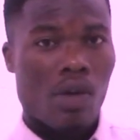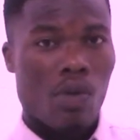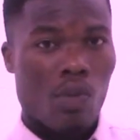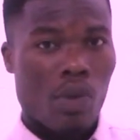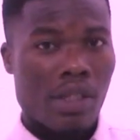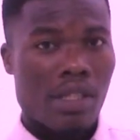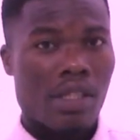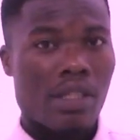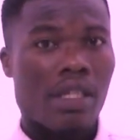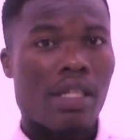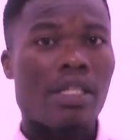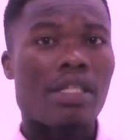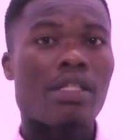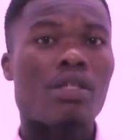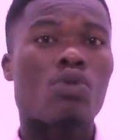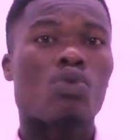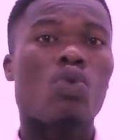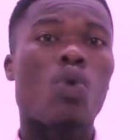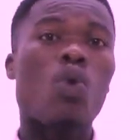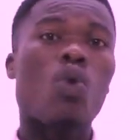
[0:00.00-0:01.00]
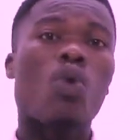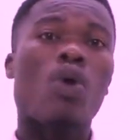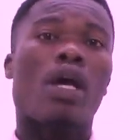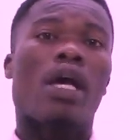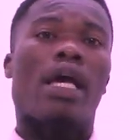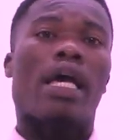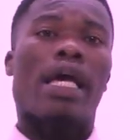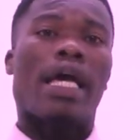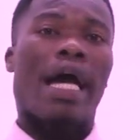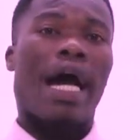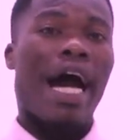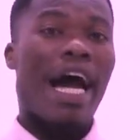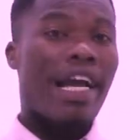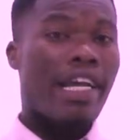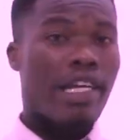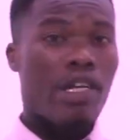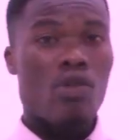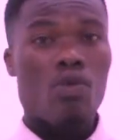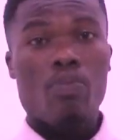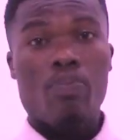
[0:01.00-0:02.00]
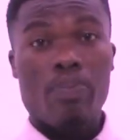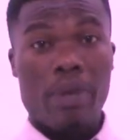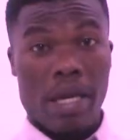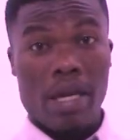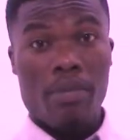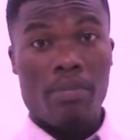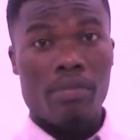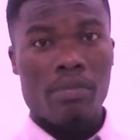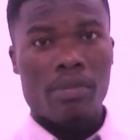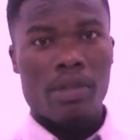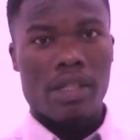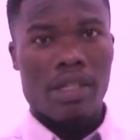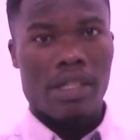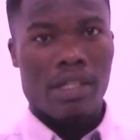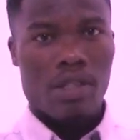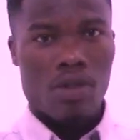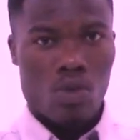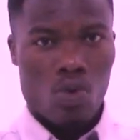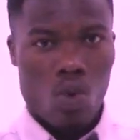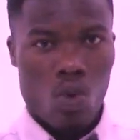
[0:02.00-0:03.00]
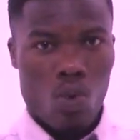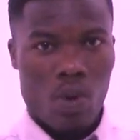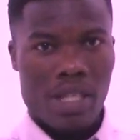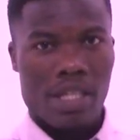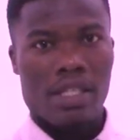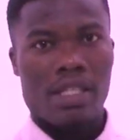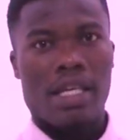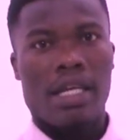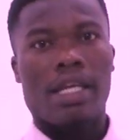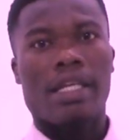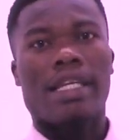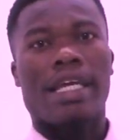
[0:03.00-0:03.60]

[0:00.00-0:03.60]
What is it? So argue beam into so what is it?